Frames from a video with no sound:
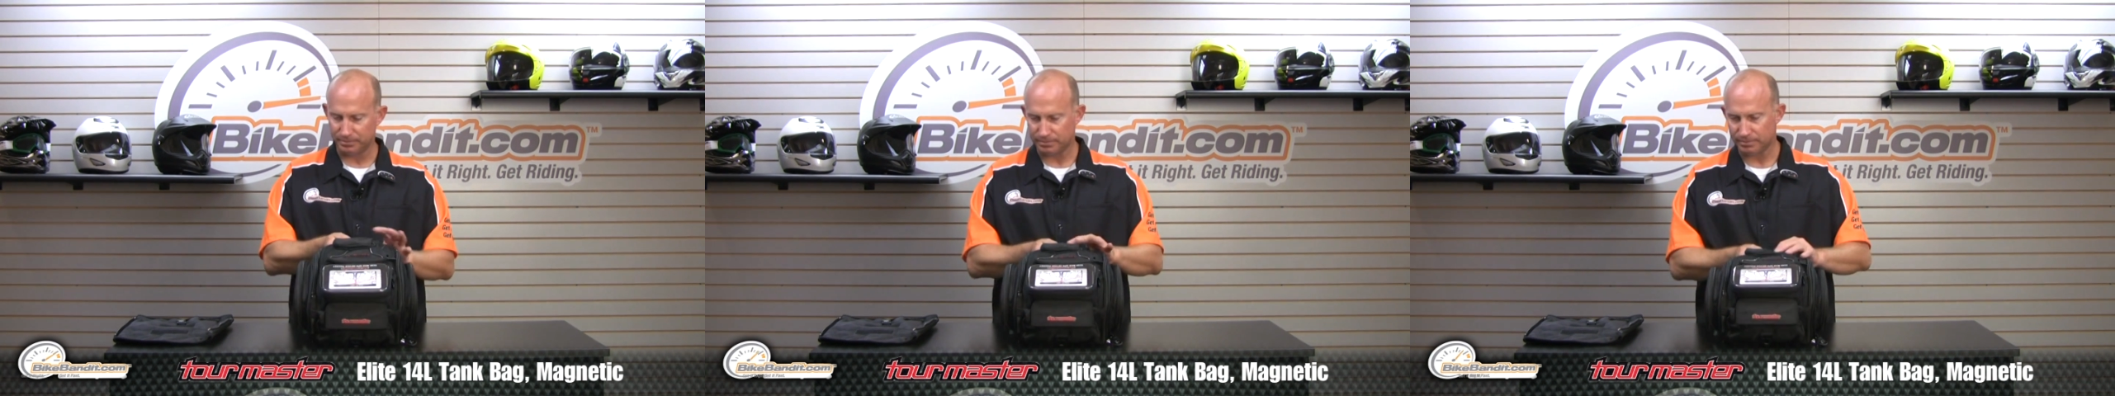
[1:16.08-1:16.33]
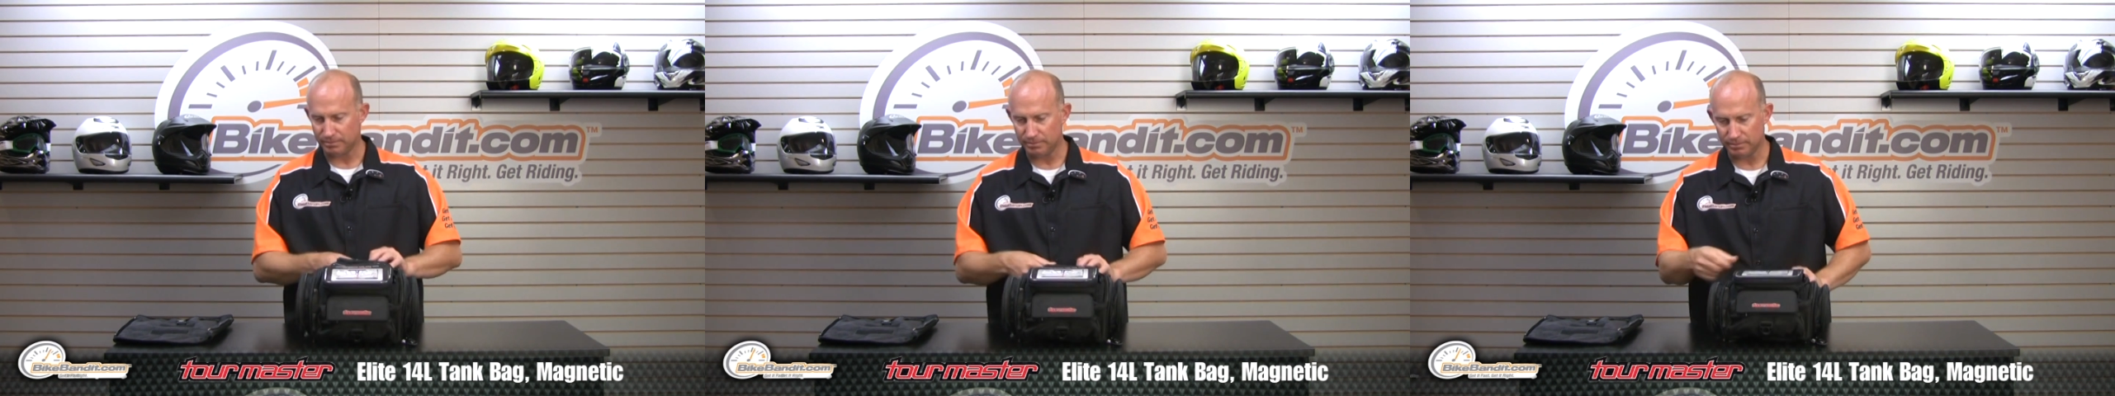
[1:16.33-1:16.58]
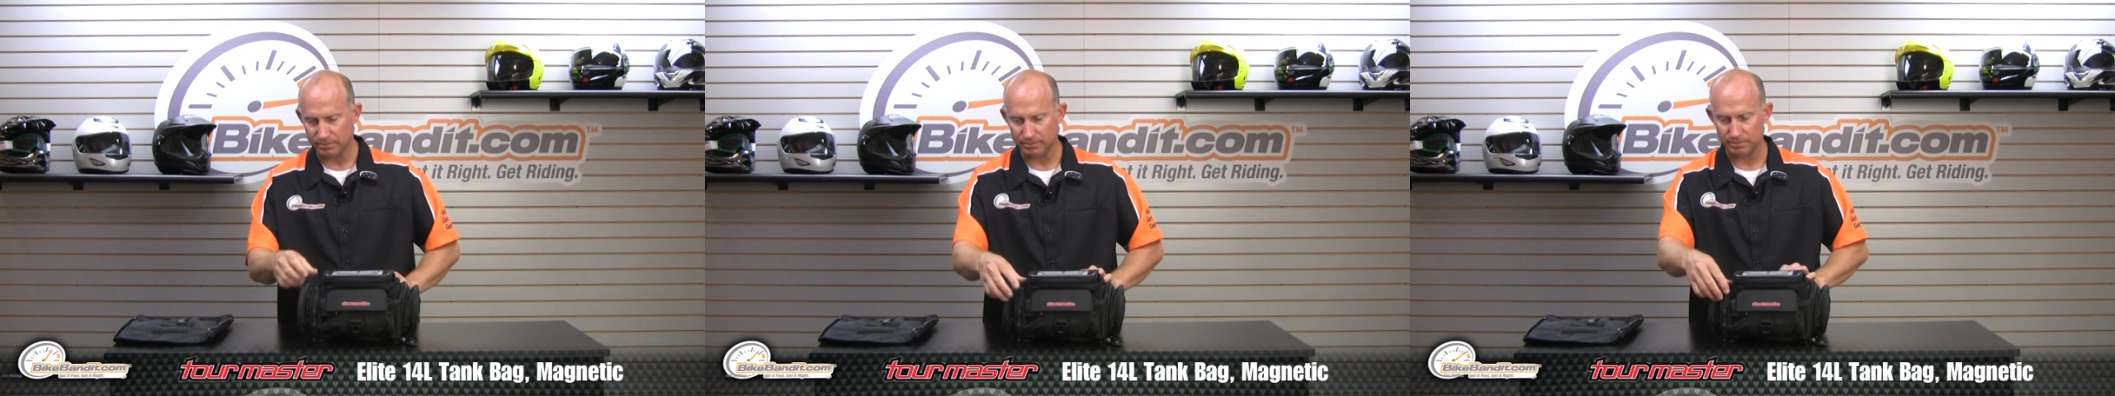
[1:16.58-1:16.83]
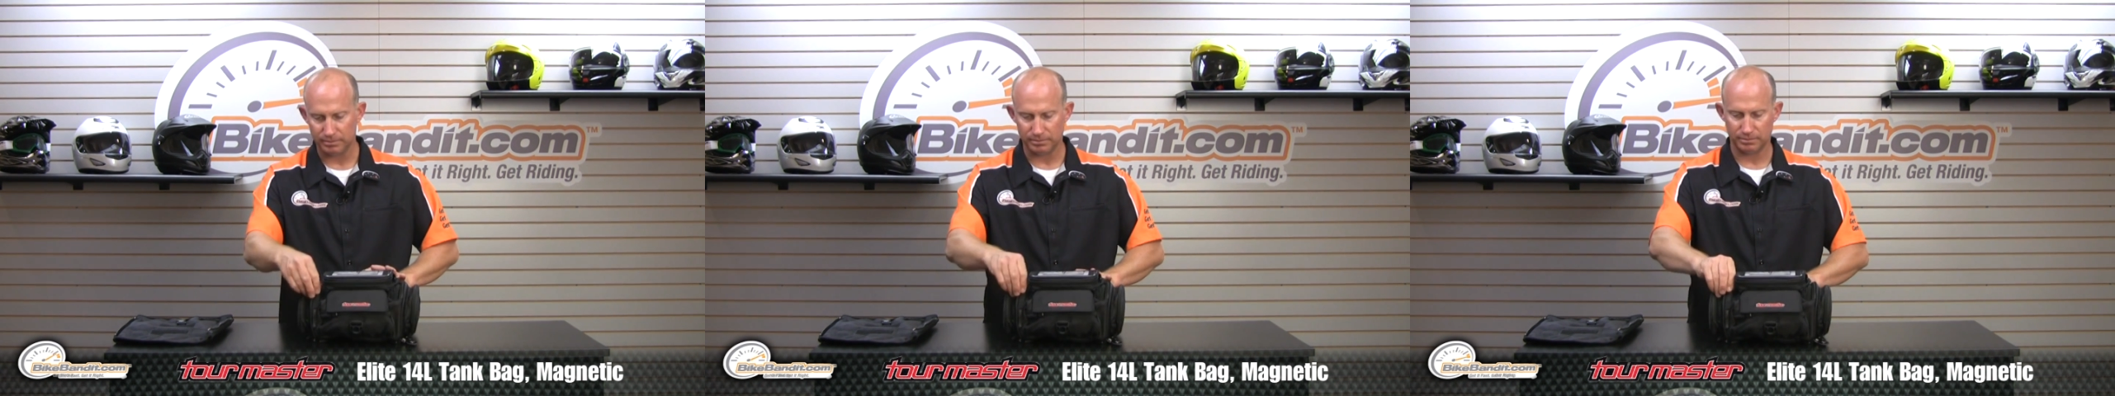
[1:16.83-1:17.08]

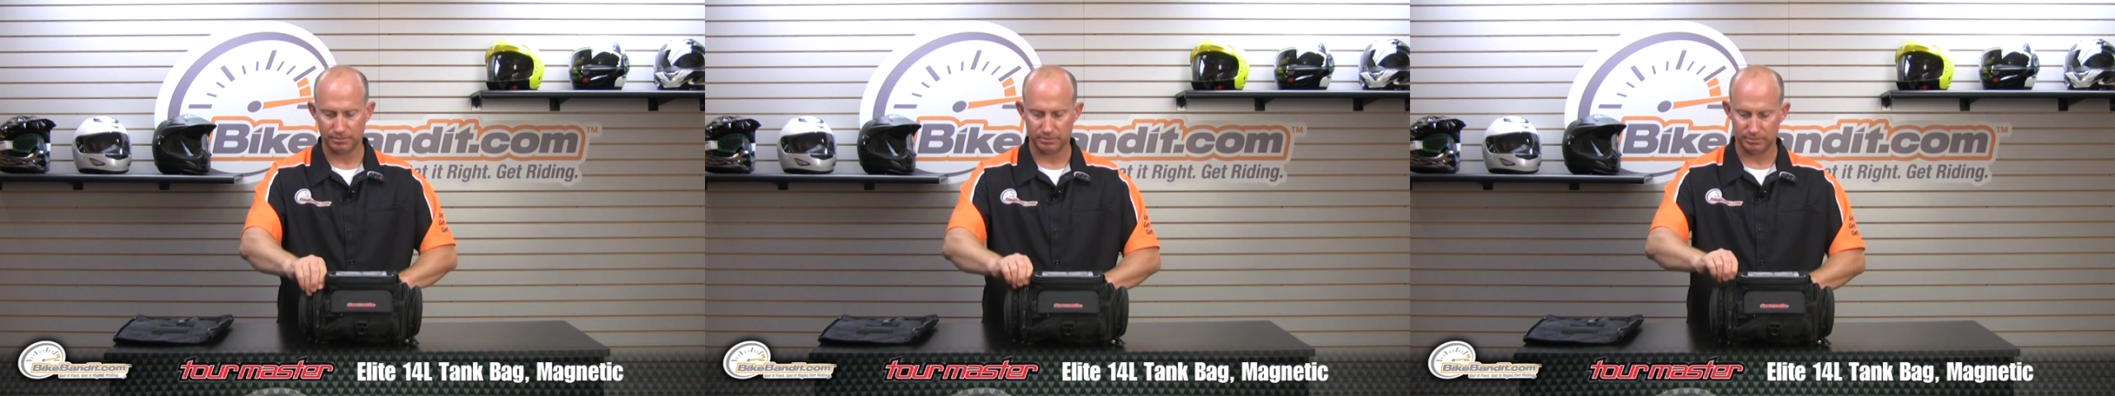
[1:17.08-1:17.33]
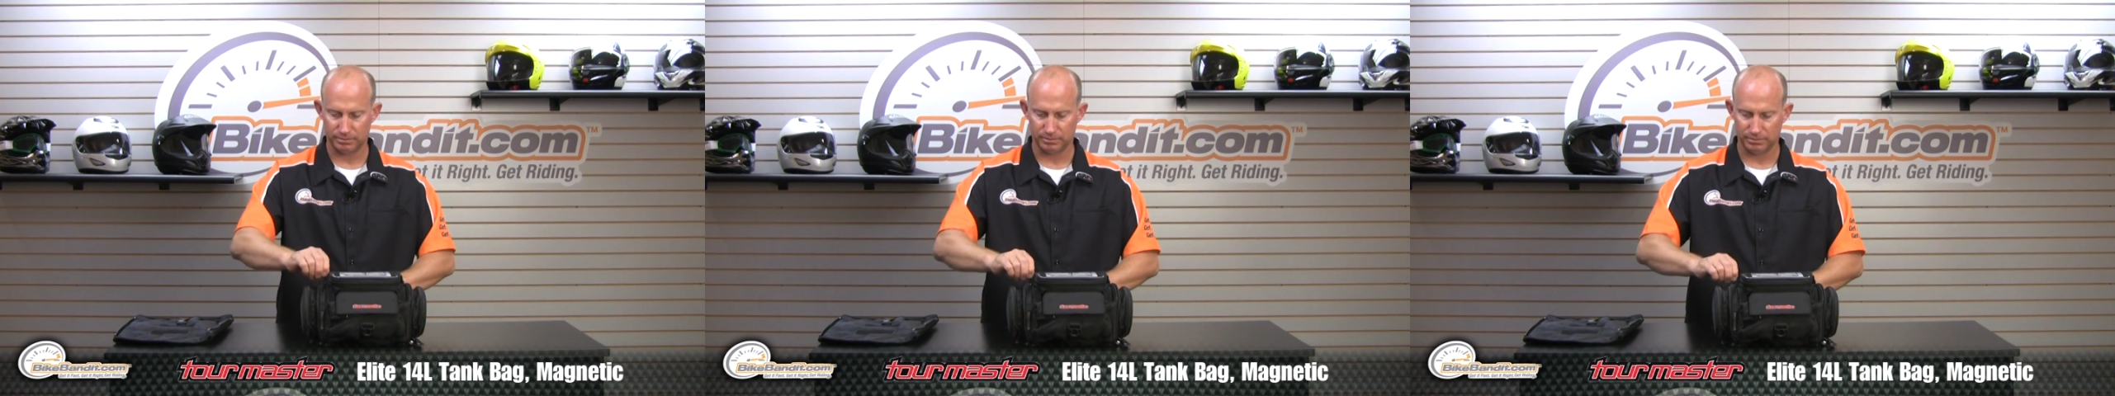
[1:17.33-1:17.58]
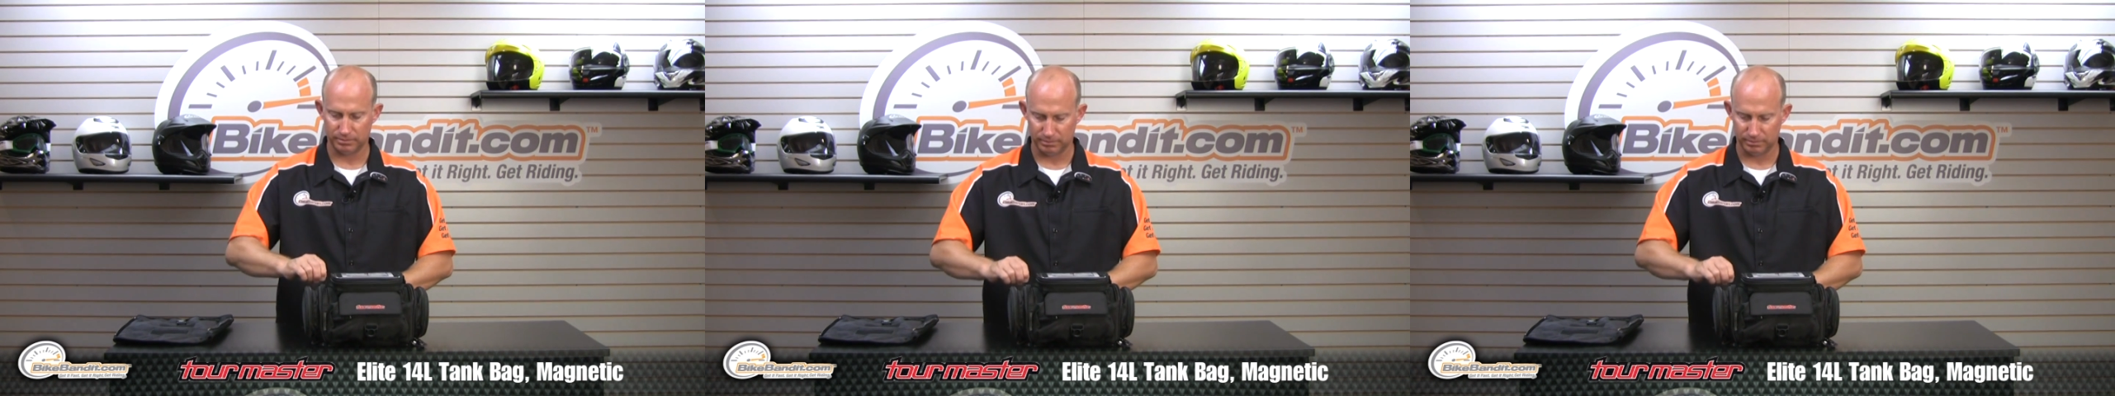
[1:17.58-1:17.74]
(silence)